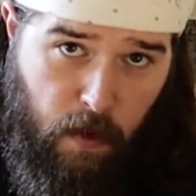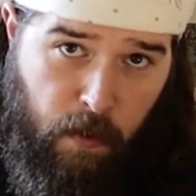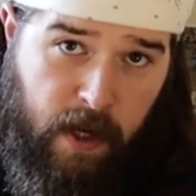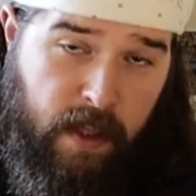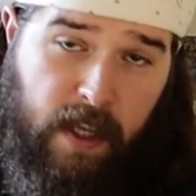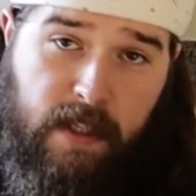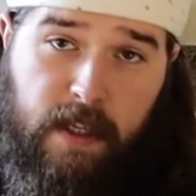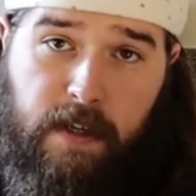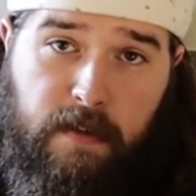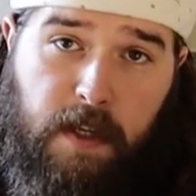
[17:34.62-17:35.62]
one of the
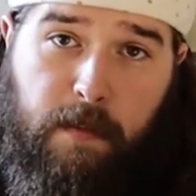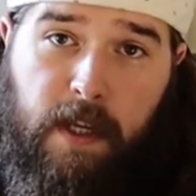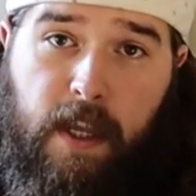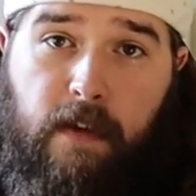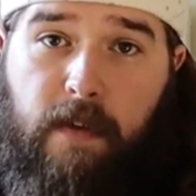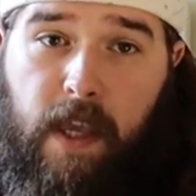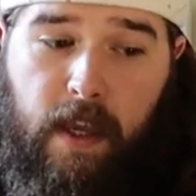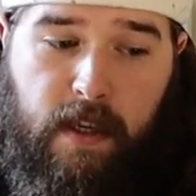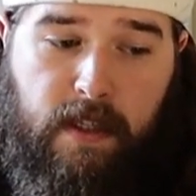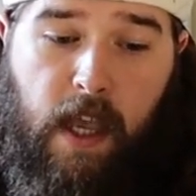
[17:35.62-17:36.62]
incentives I'm going to give
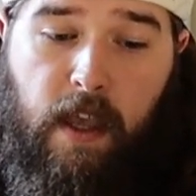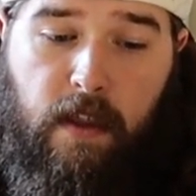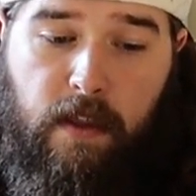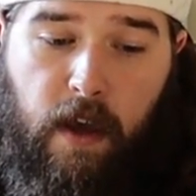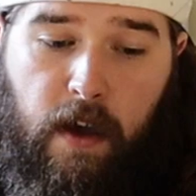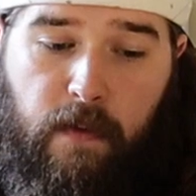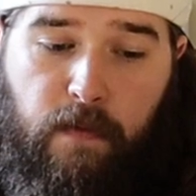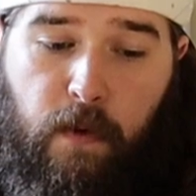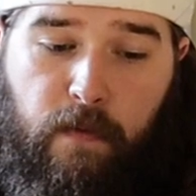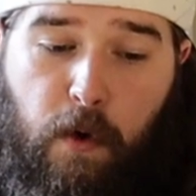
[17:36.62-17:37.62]
is the
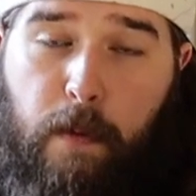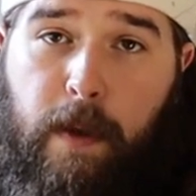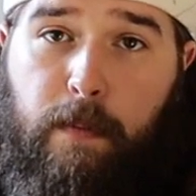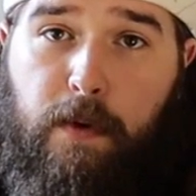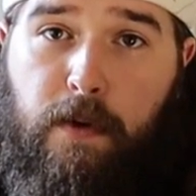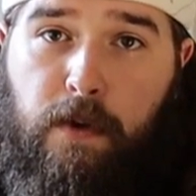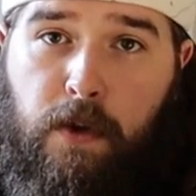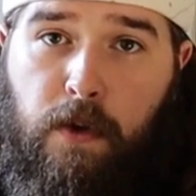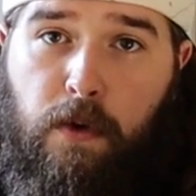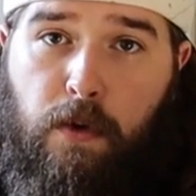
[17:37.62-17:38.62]
4 people
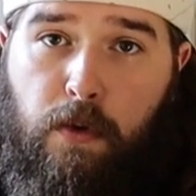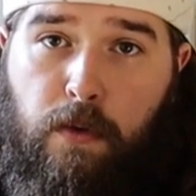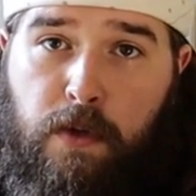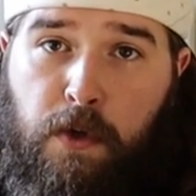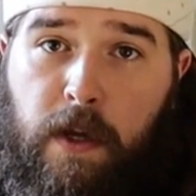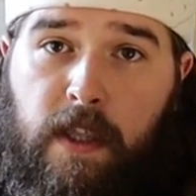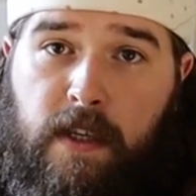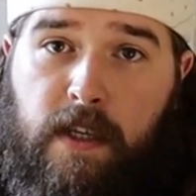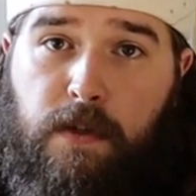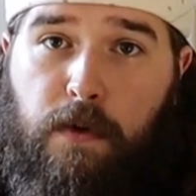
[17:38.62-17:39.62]
who join
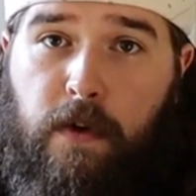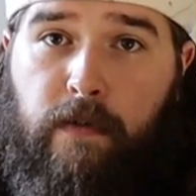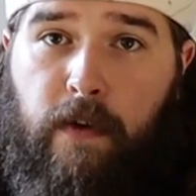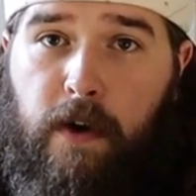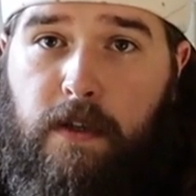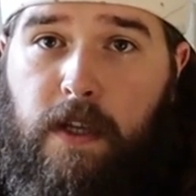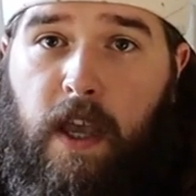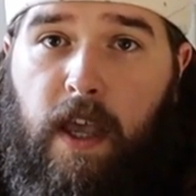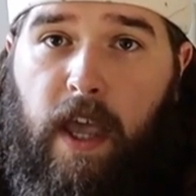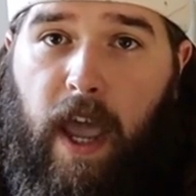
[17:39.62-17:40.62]
the Discord
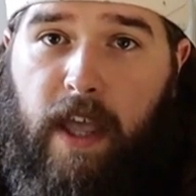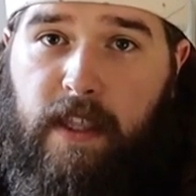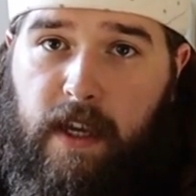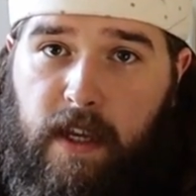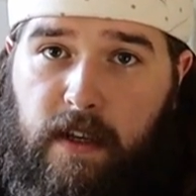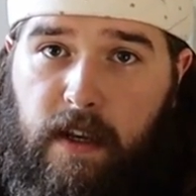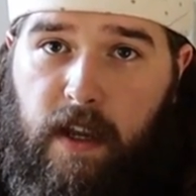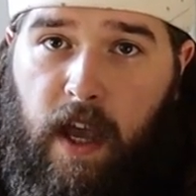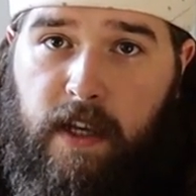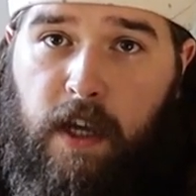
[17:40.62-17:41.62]
first and then
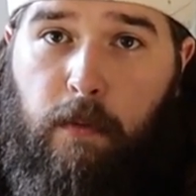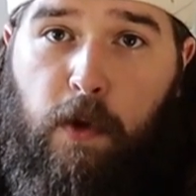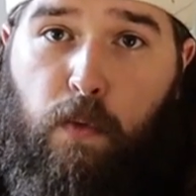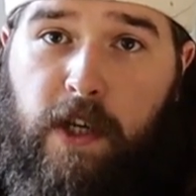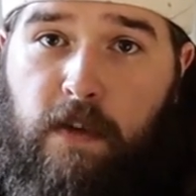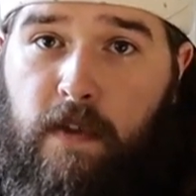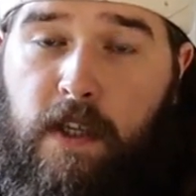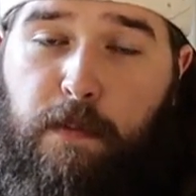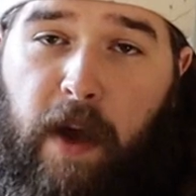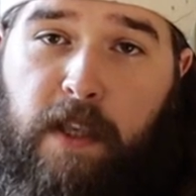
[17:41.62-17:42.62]
tell me which of
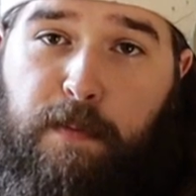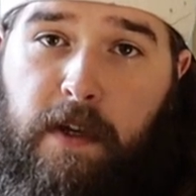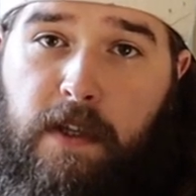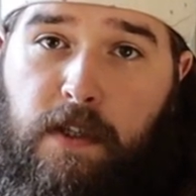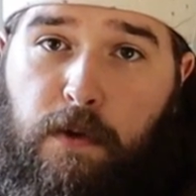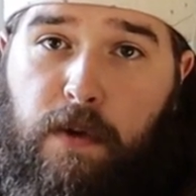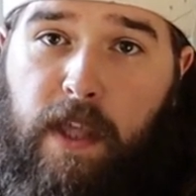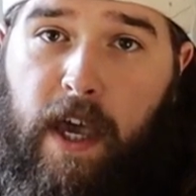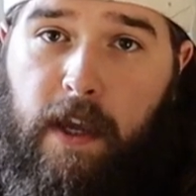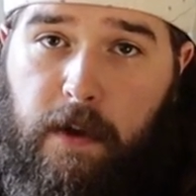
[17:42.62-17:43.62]
these spice blends you
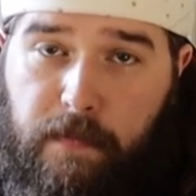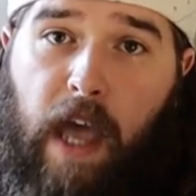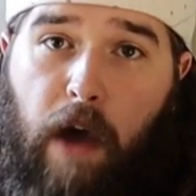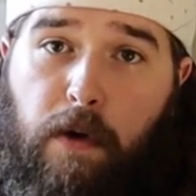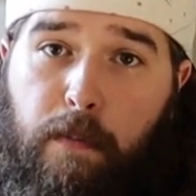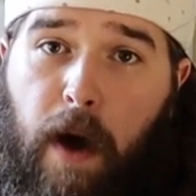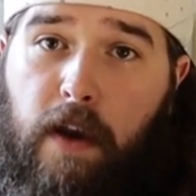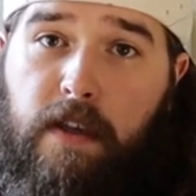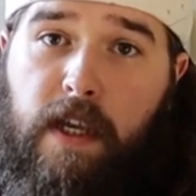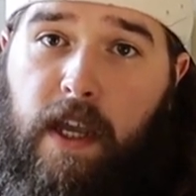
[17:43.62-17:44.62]
would like. I will
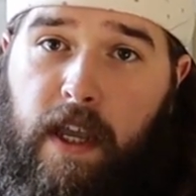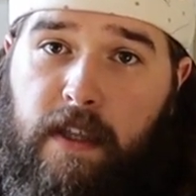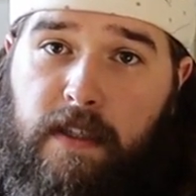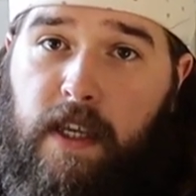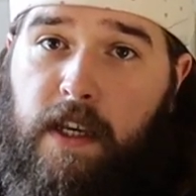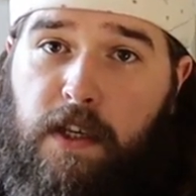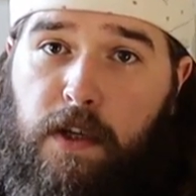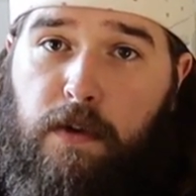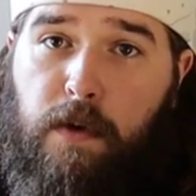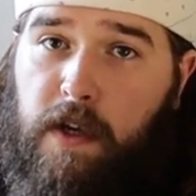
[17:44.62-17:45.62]
bottle it and send it
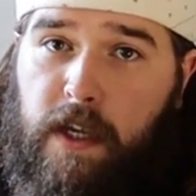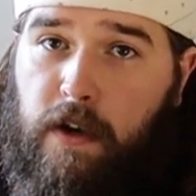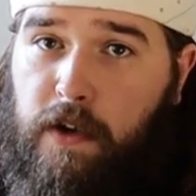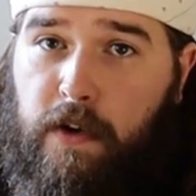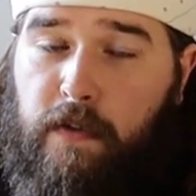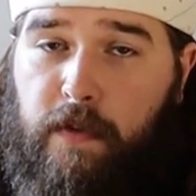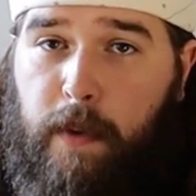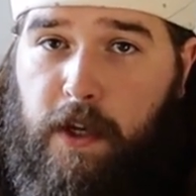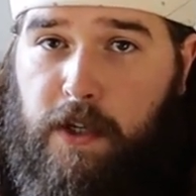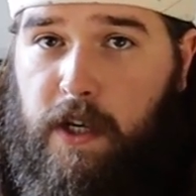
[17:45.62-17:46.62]
to you. I'll get all your
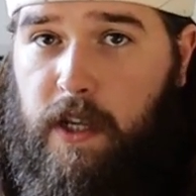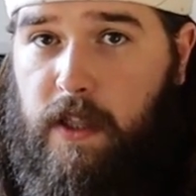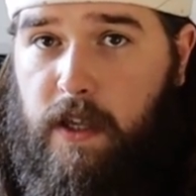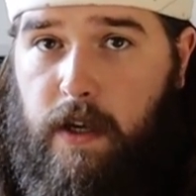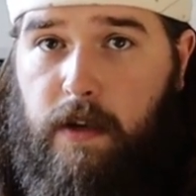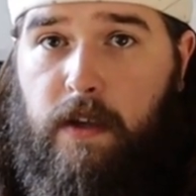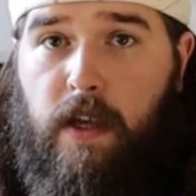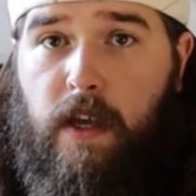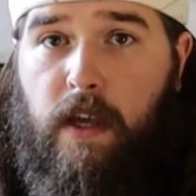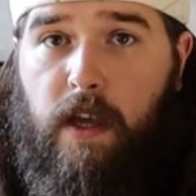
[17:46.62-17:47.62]
information in the
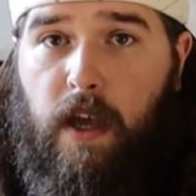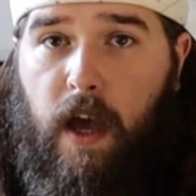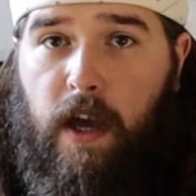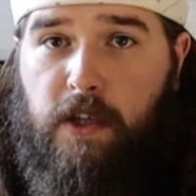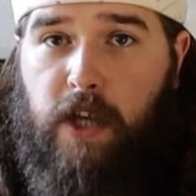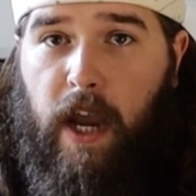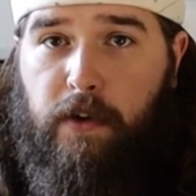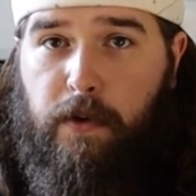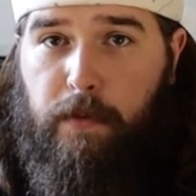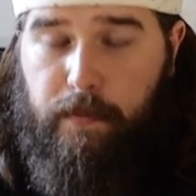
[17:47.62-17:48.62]

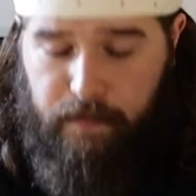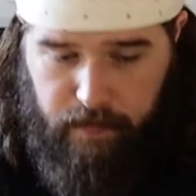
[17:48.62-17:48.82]
chat group.